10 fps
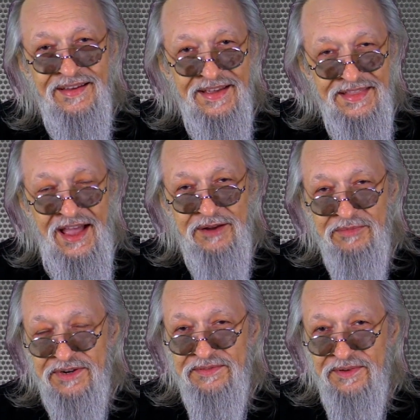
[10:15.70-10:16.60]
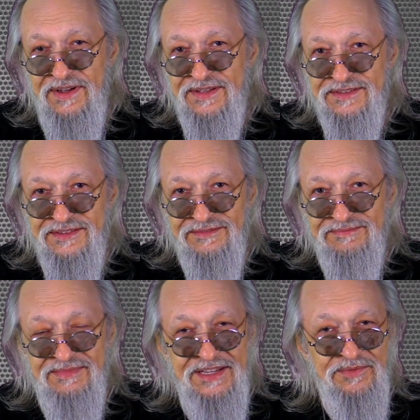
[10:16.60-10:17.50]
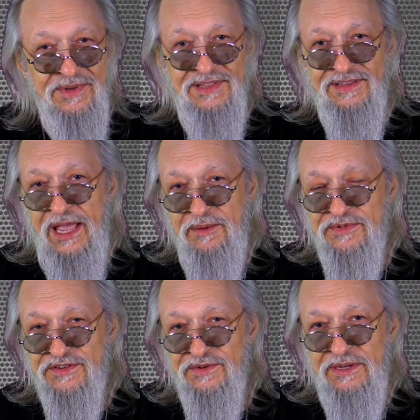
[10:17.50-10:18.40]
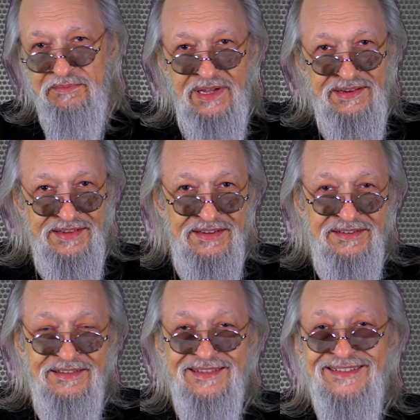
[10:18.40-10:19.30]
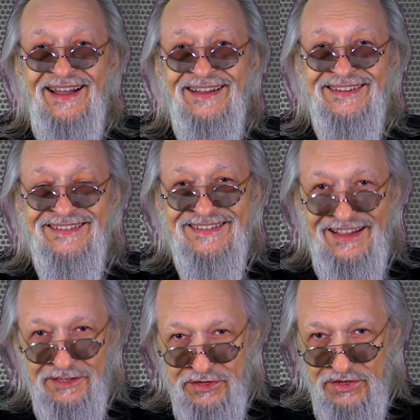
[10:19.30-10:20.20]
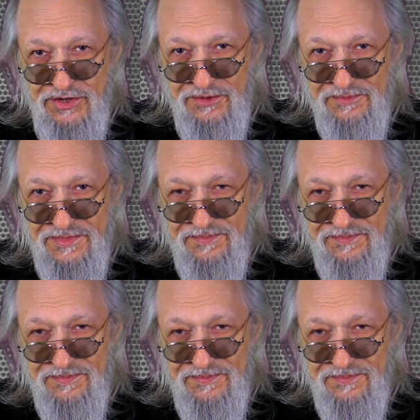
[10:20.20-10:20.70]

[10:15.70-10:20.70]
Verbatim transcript: And that, my friends, is what the lamestream media is not telling you.